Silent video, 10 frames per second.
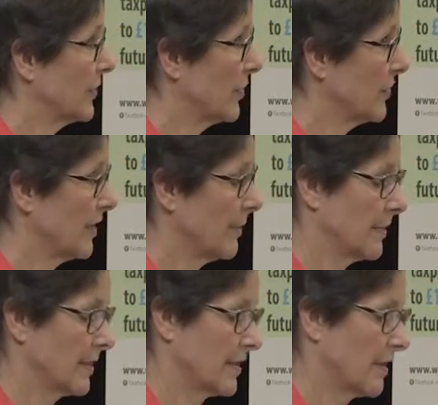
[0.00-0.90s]
those
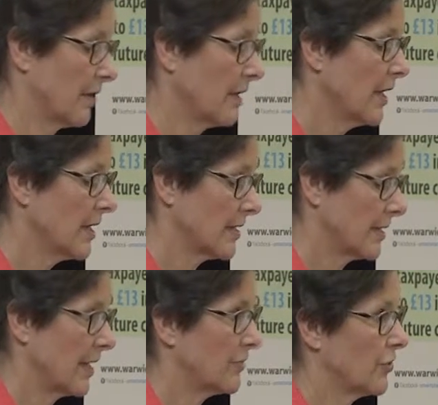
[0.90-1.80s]
numbers are
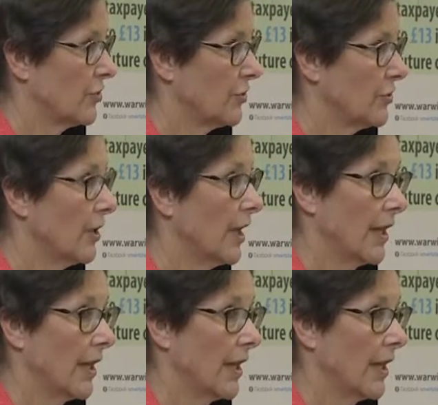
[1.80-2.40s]
set to